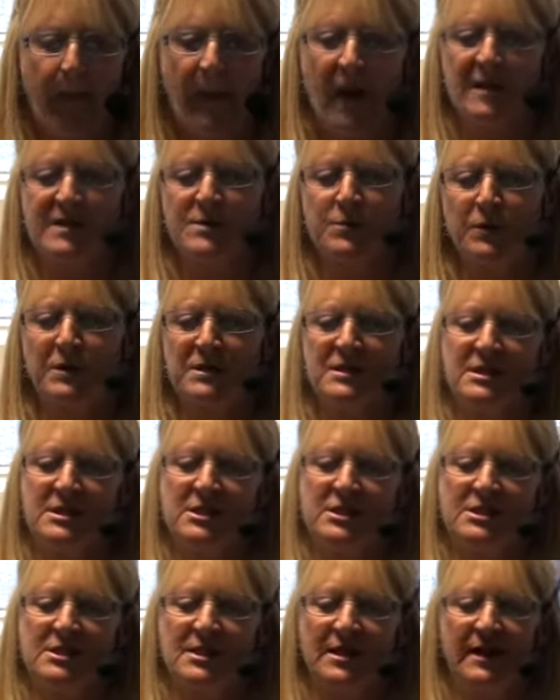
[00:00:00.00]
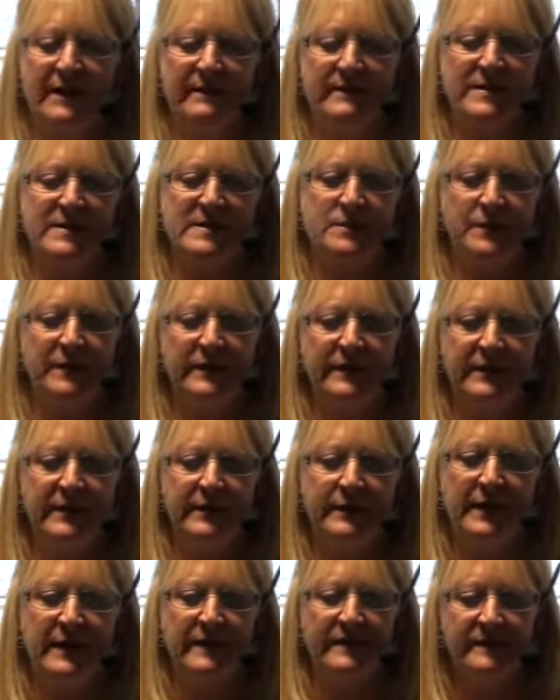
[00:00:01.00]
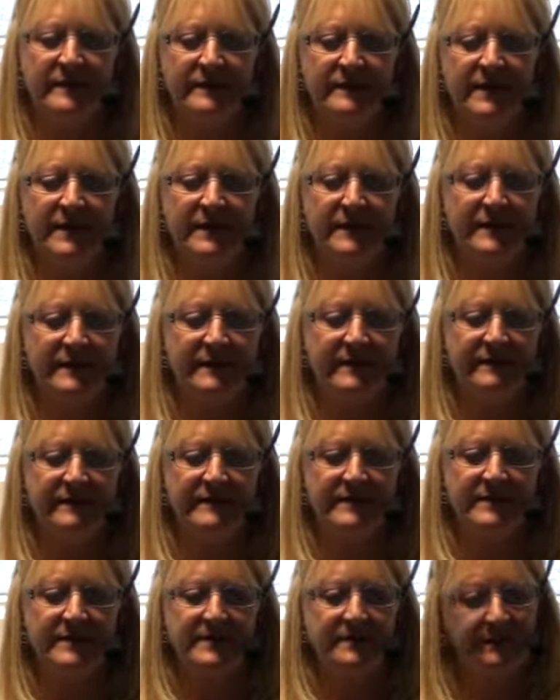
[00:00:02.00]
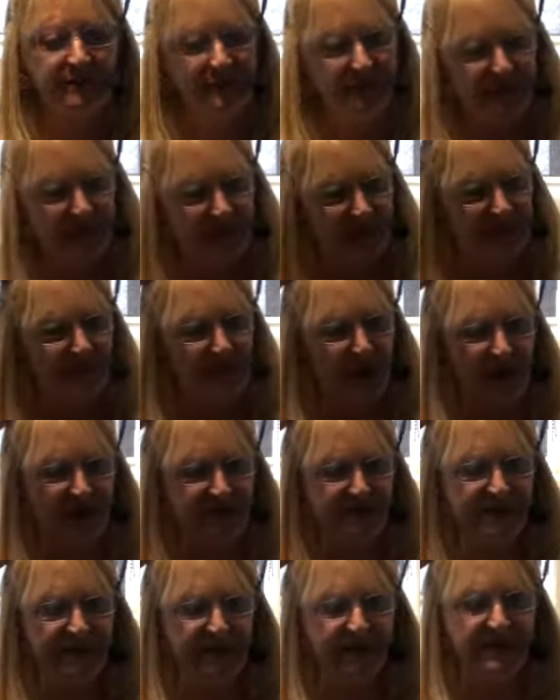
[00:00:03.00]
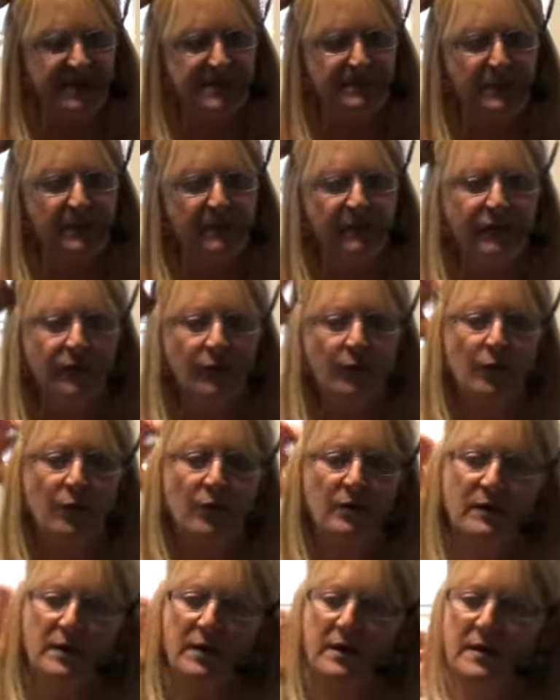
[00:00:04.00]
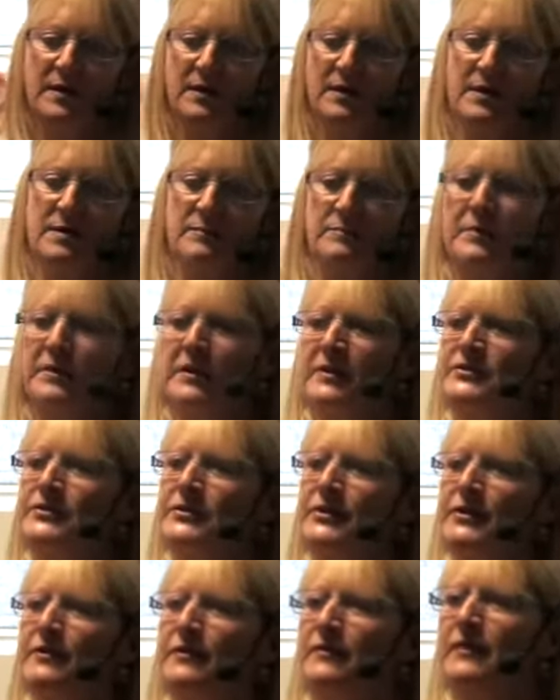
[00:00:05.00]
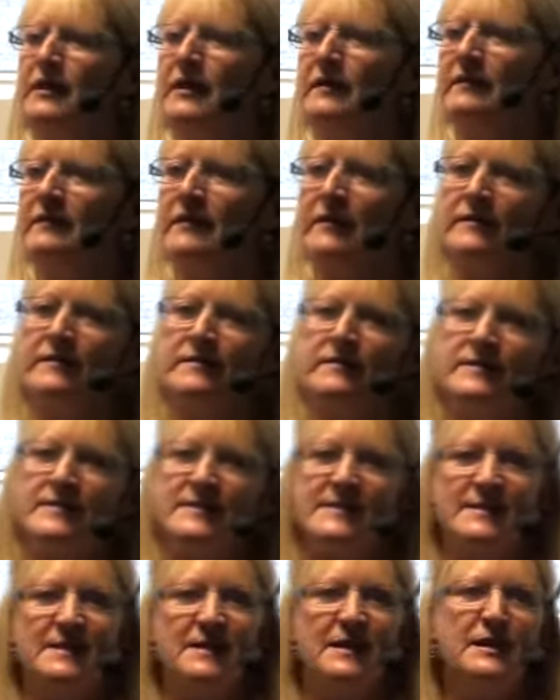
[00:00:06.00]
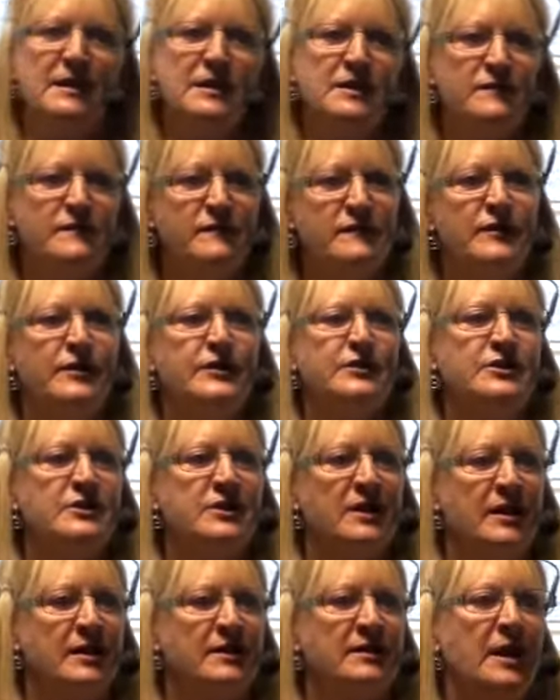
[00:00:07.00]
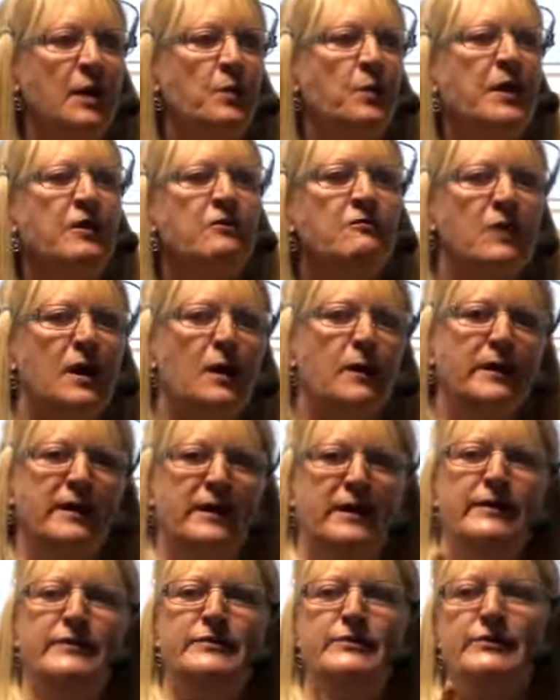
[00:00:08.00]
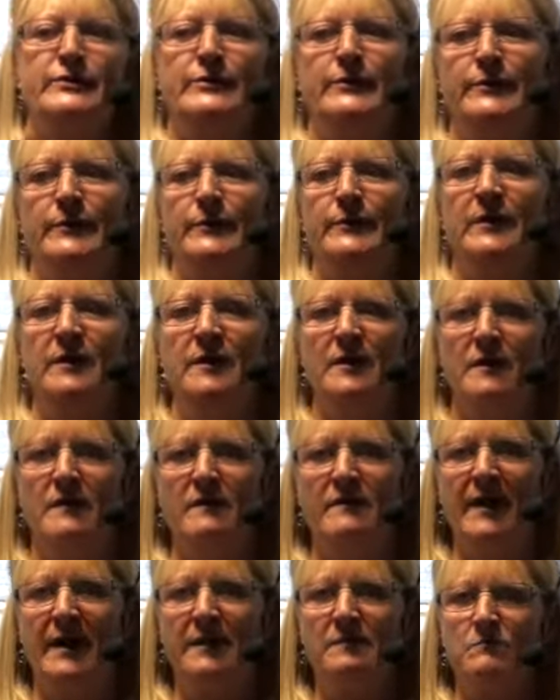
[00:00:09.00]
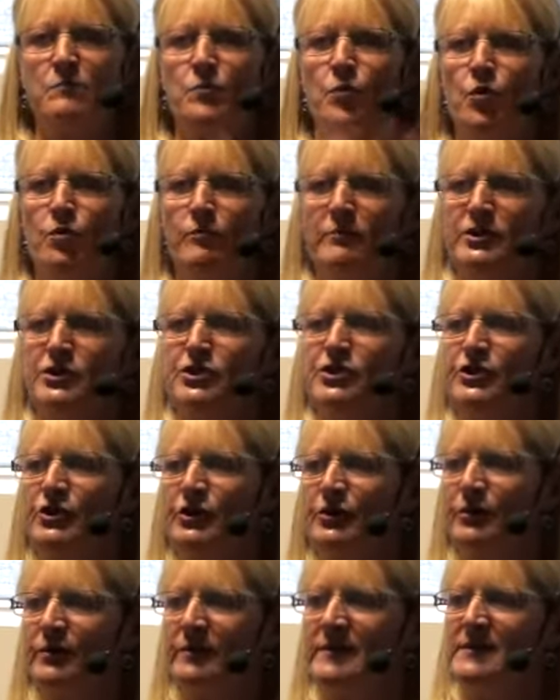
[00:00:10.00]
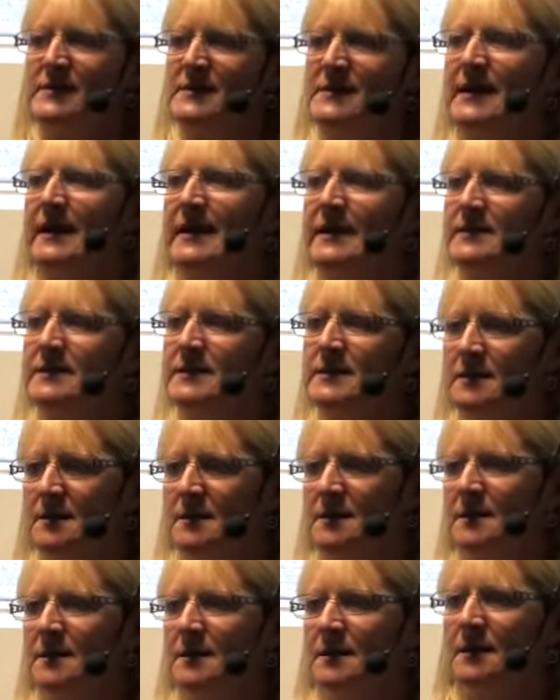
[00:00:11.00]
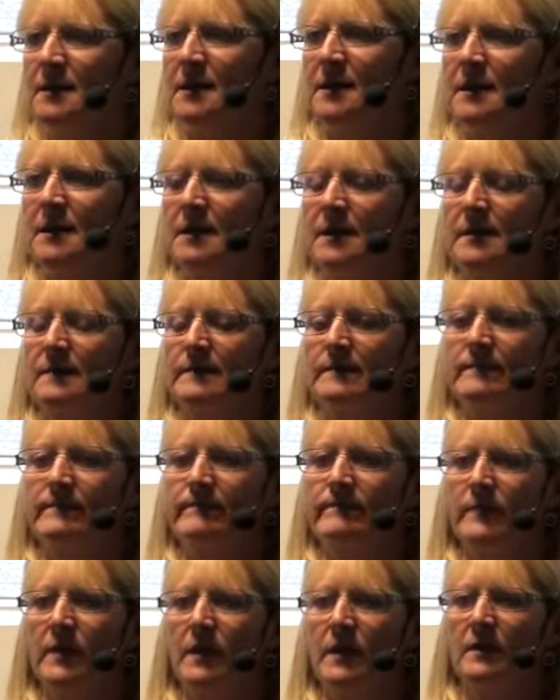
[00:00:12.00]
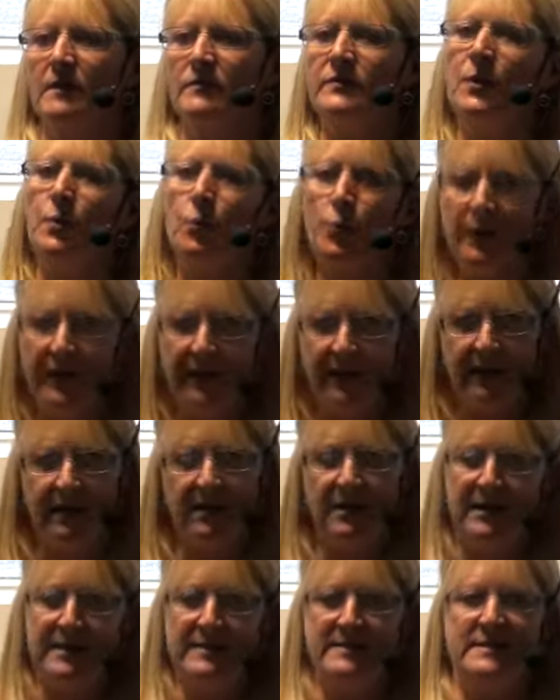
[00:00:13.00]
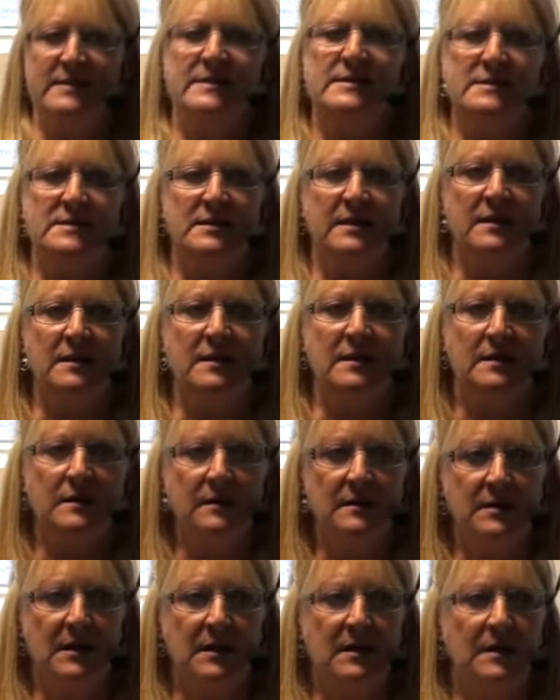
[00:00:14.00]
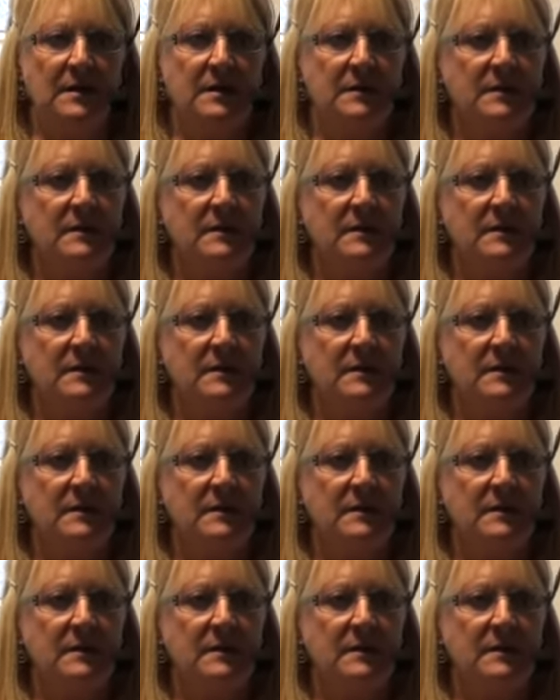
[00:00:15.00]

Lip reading: just wanted to leave this with you. I think I might have said this before, but I do think that in the future, you know, we're growing into that more mature state that we can exist in, the